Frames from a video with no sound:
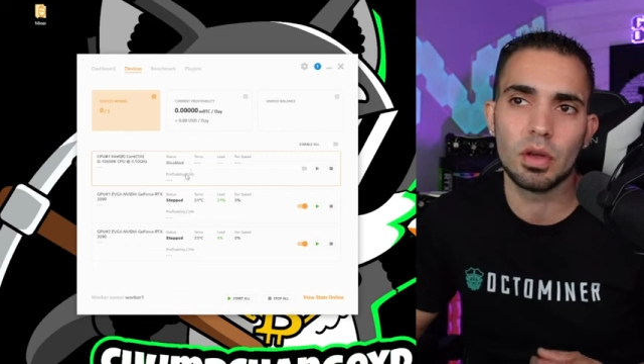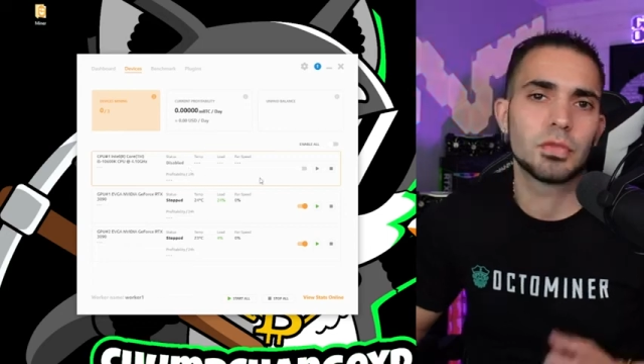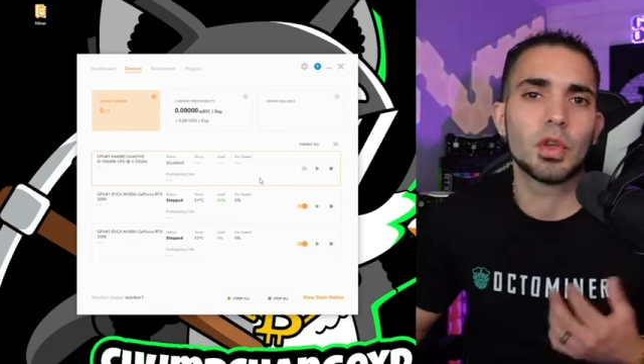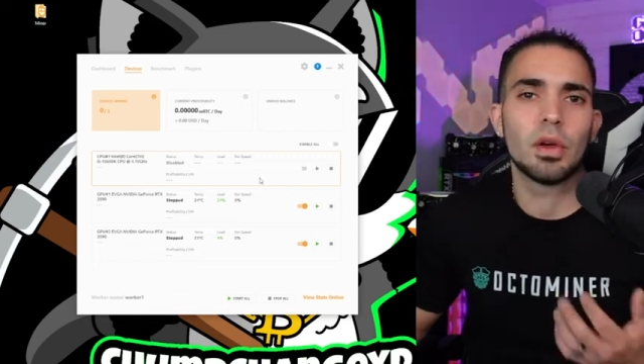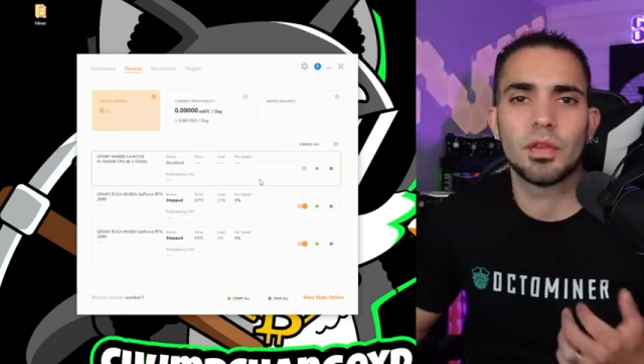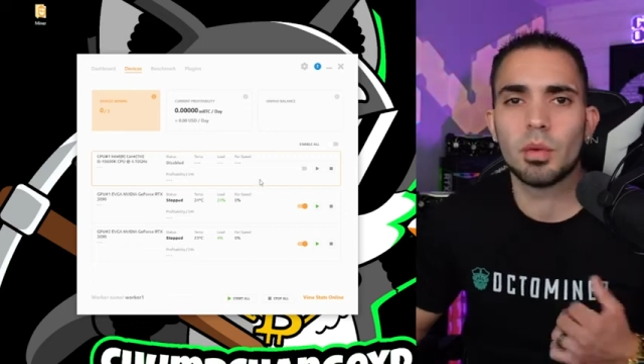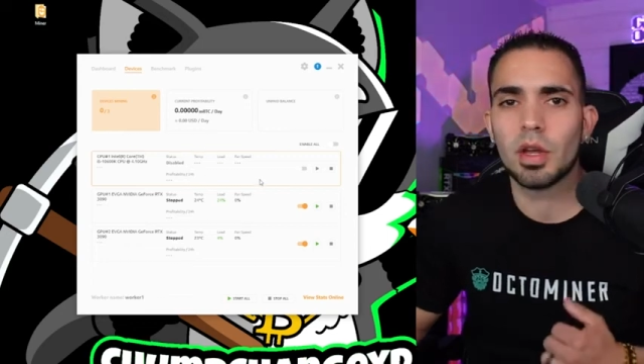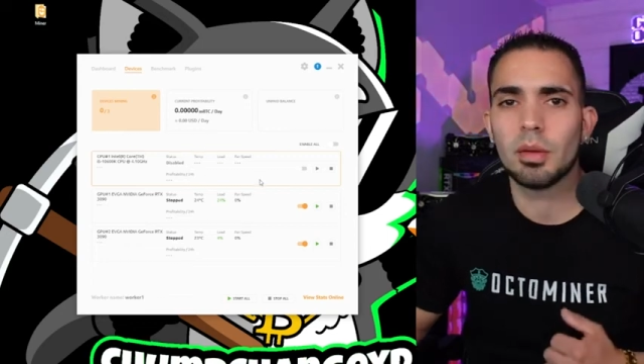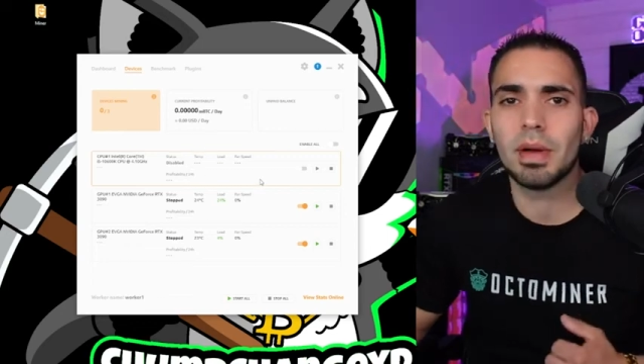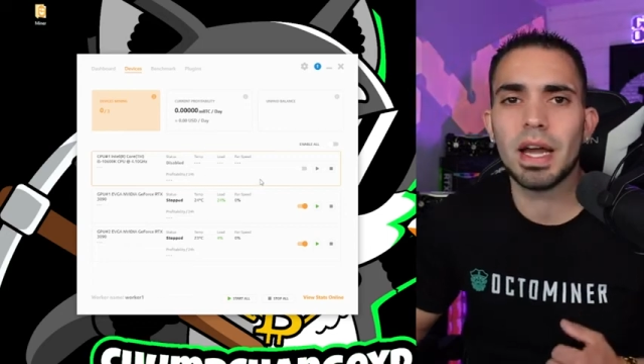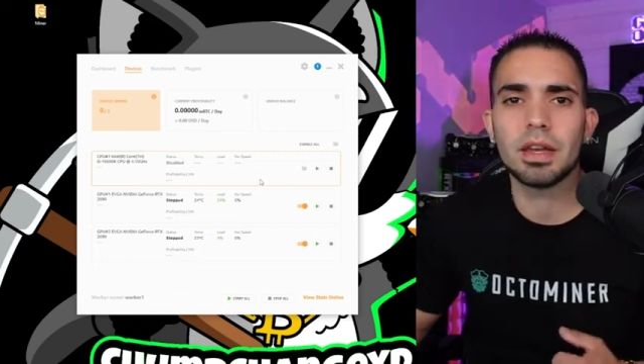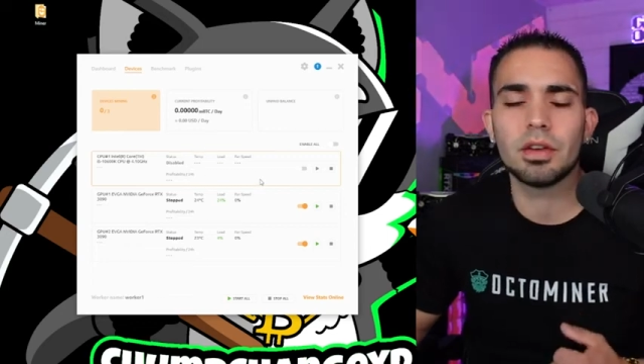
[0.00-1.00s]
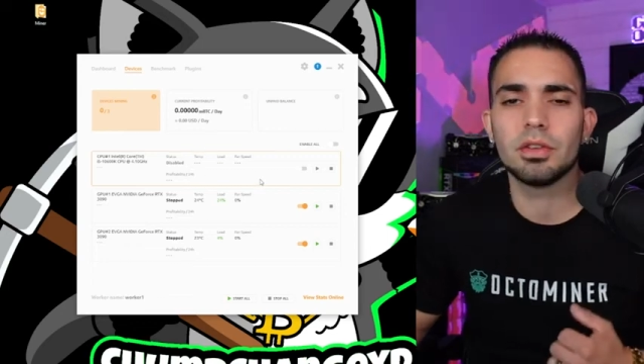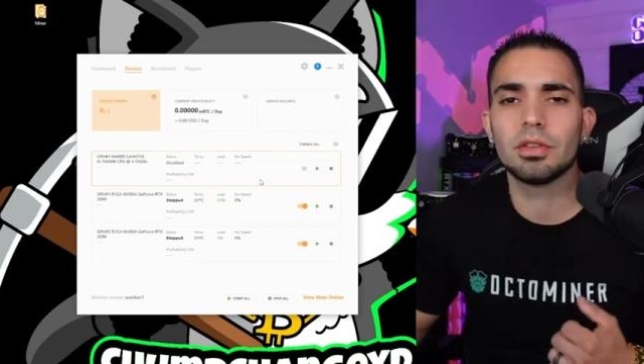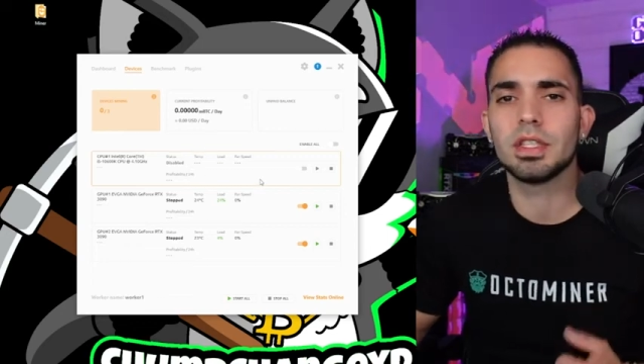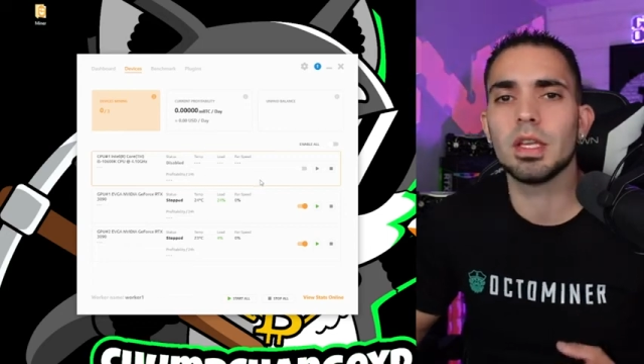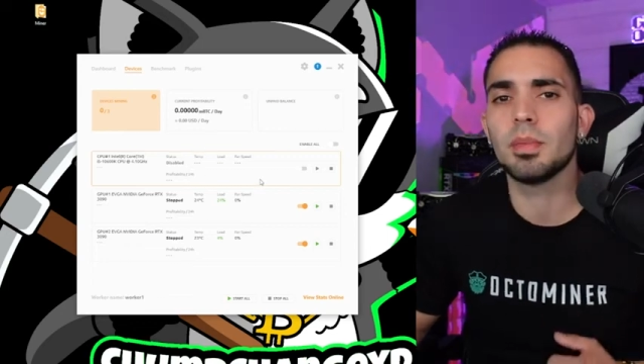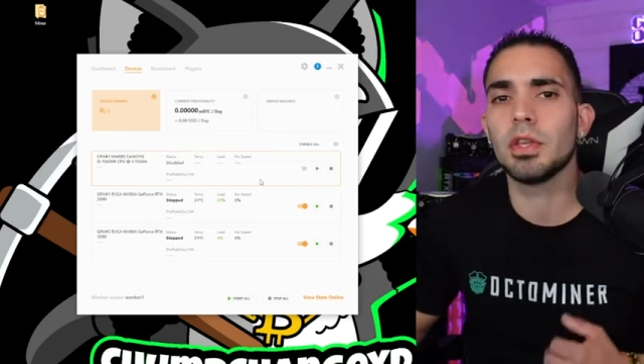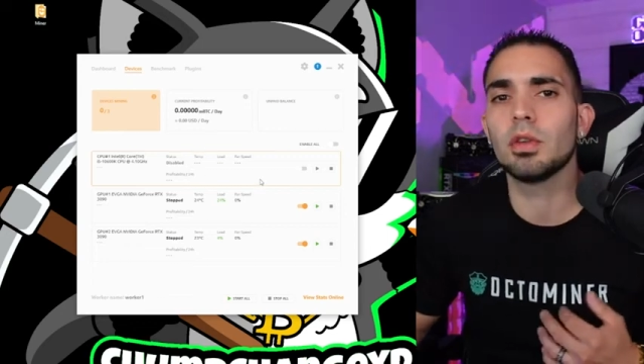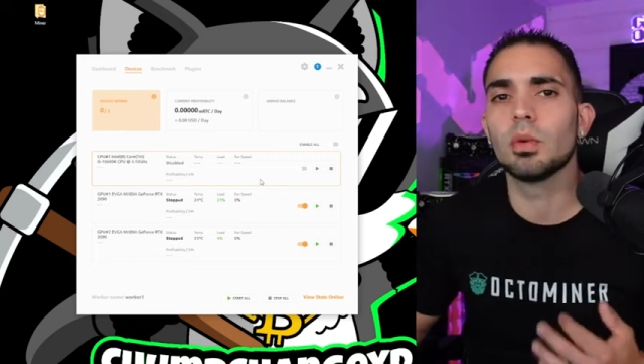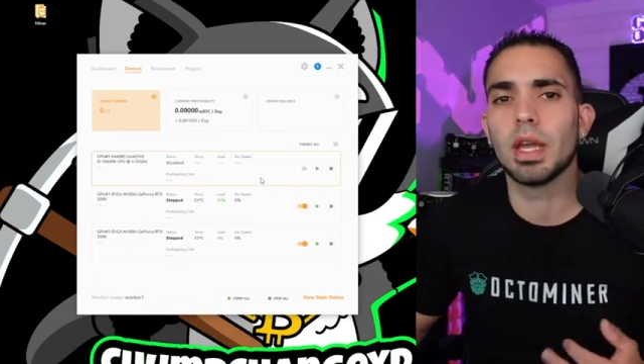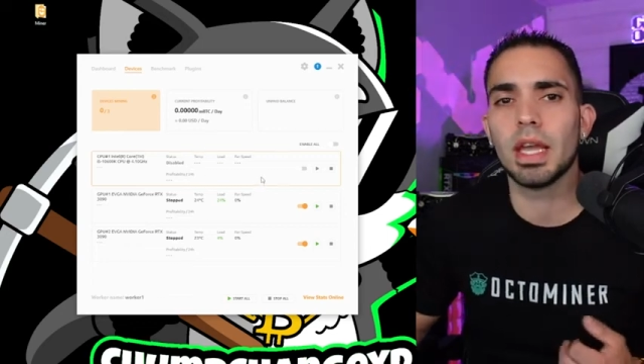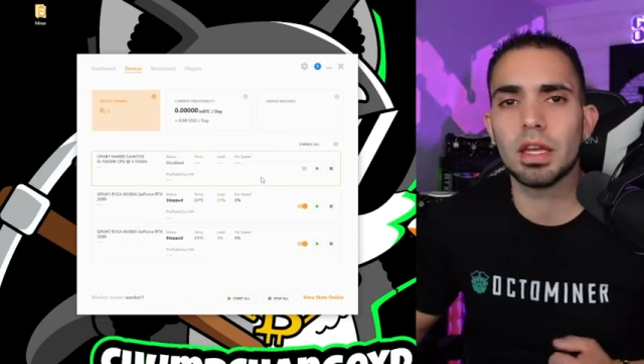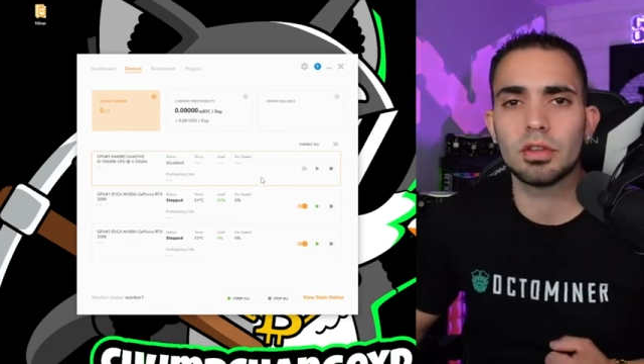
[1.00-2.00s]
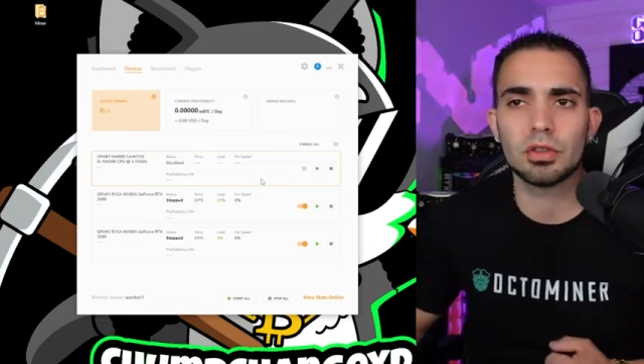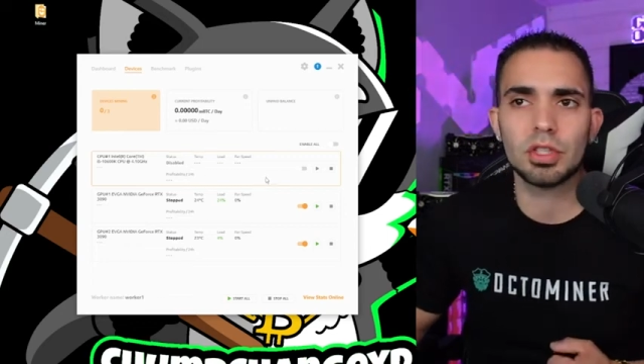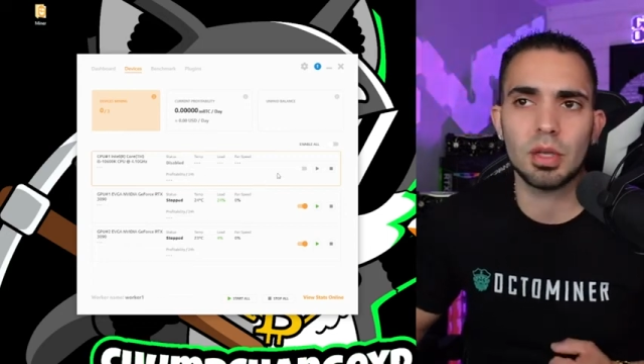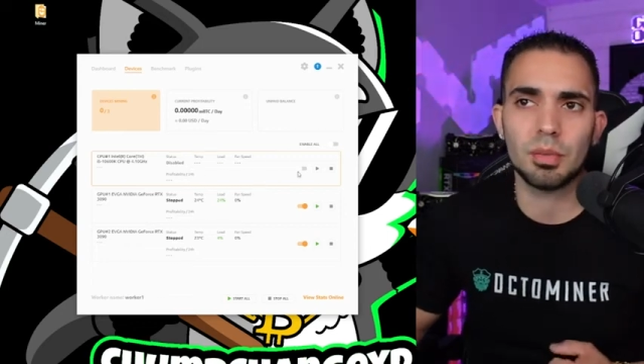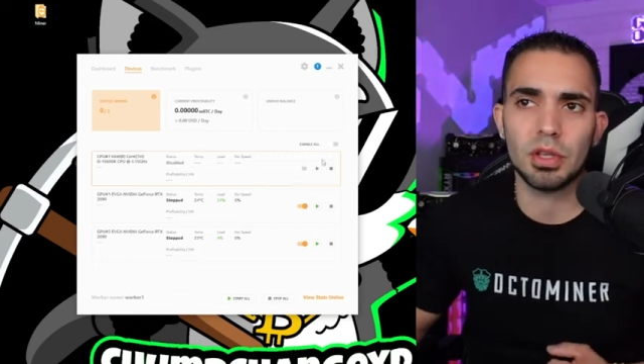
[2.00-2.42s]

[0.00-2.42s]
So if you want to mine on your CPU and your GPU,